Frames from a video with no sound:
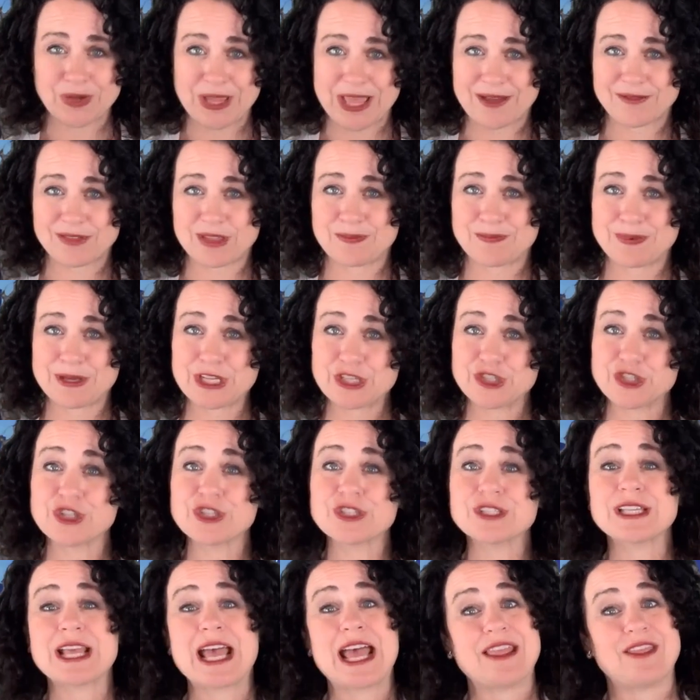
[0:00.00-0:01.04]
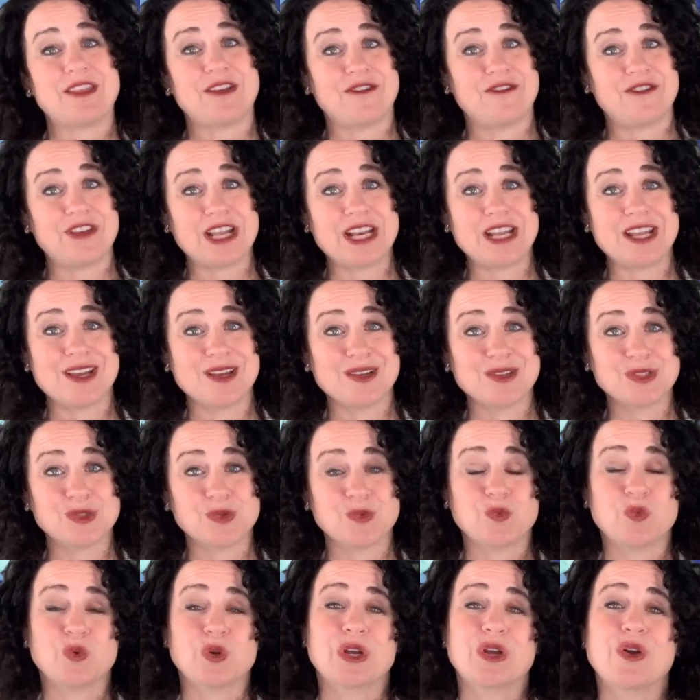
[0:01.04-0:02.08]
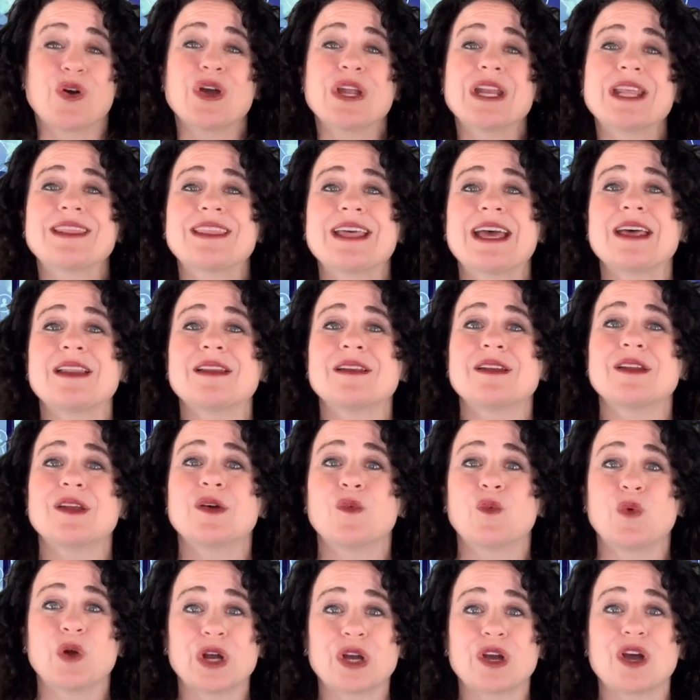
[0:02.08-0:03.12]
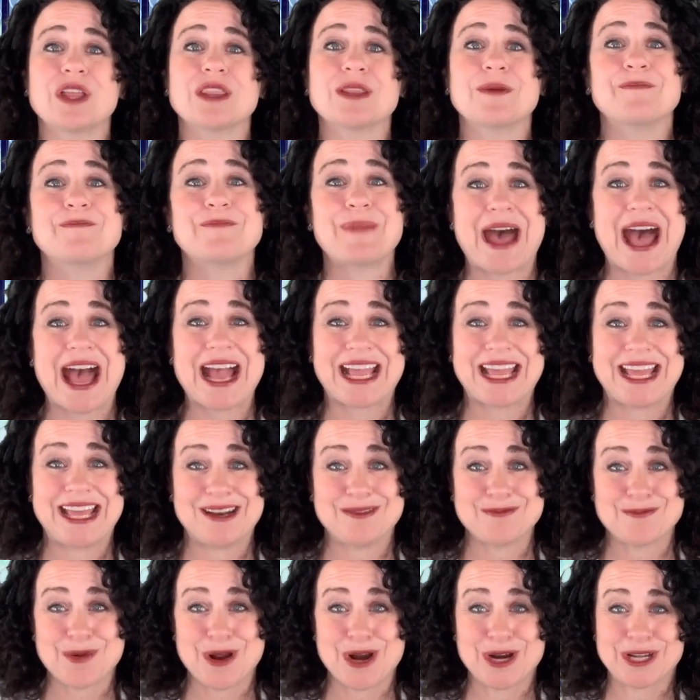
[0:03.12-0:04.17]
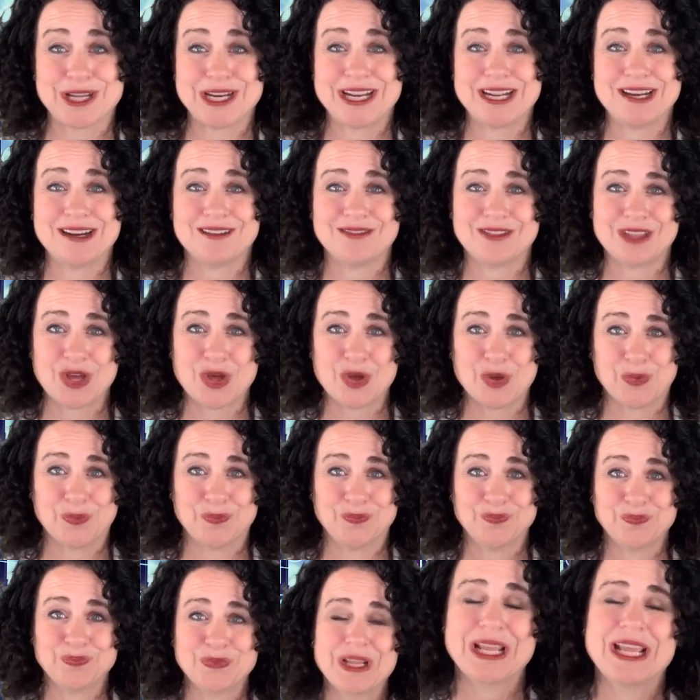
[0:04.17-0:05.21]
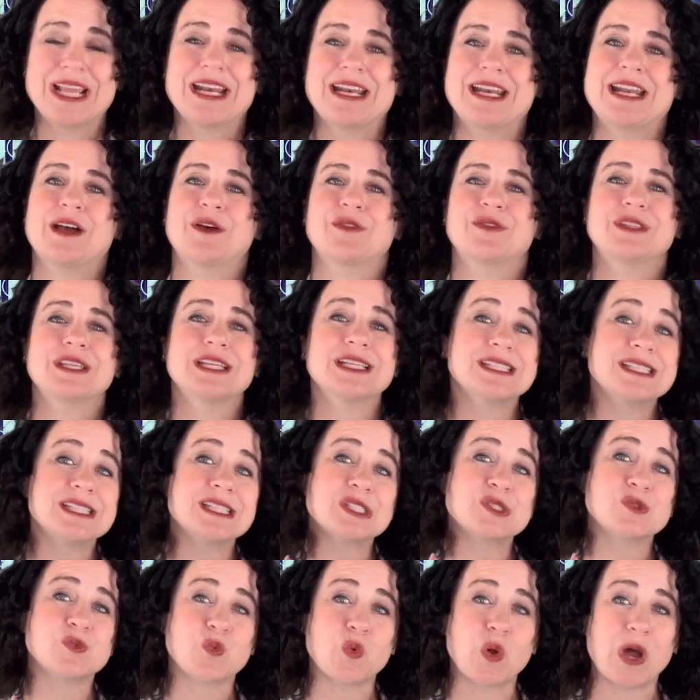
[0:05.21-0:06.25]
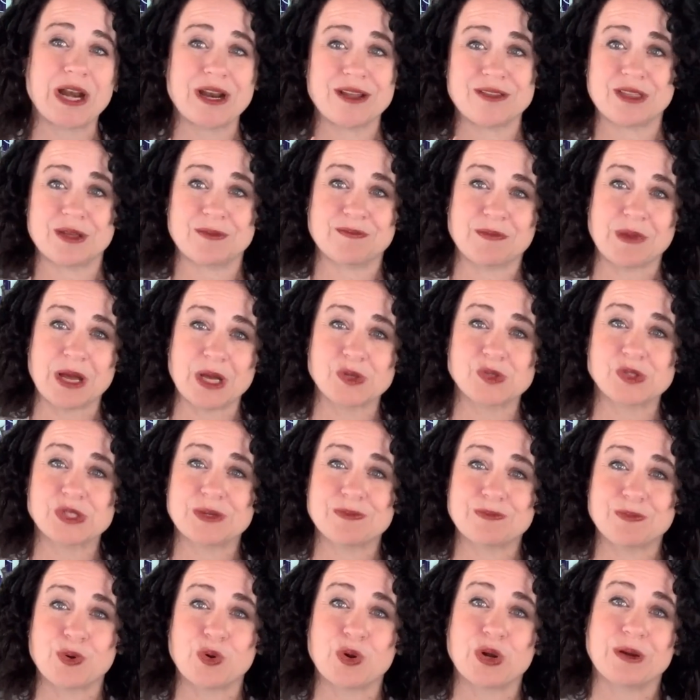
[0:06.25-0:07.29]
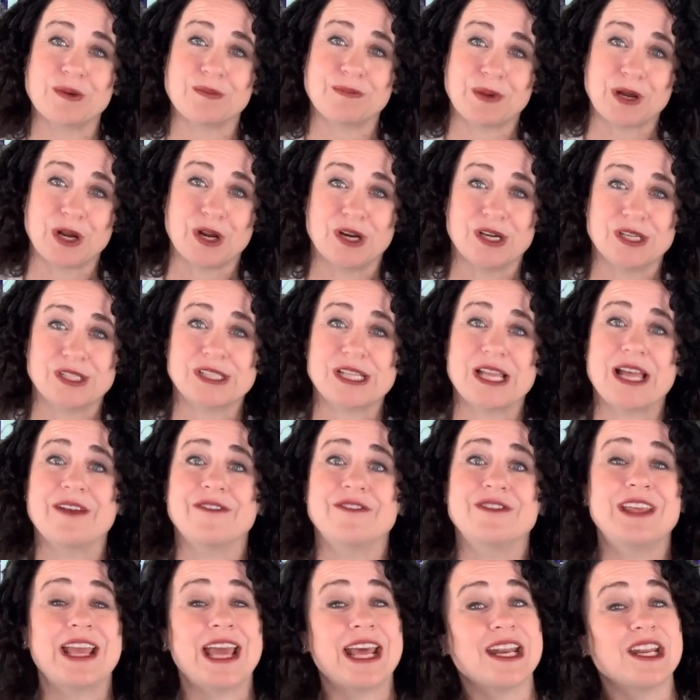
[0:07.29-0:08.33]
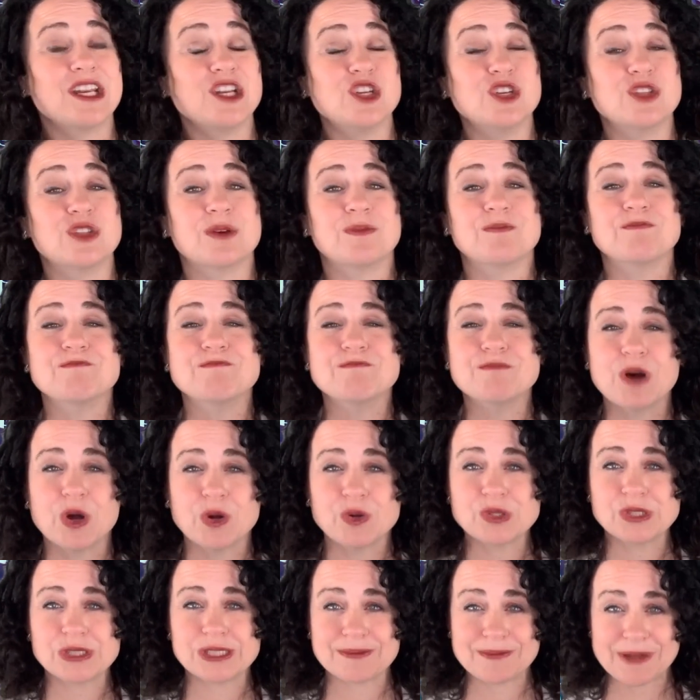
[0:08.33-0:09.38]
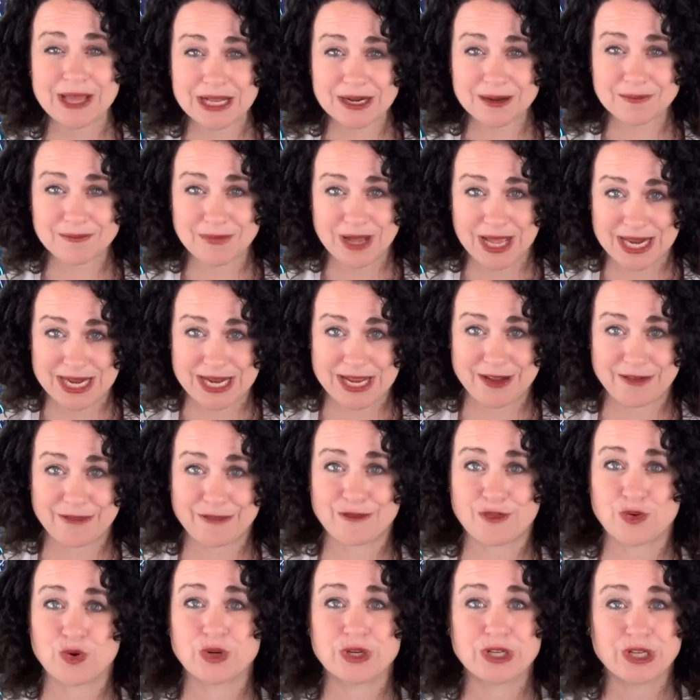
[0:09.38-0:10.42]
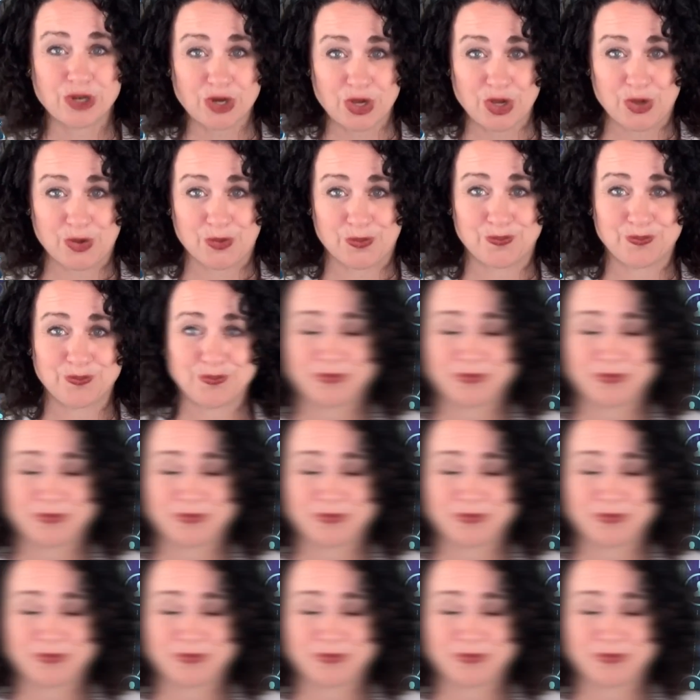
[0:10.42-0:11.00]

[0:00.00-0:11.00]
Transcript: have the pictures and the videos, we're going to then work on the back end marketing of the home. Now this is one of the most important parts of getting you the most amount of money for your home.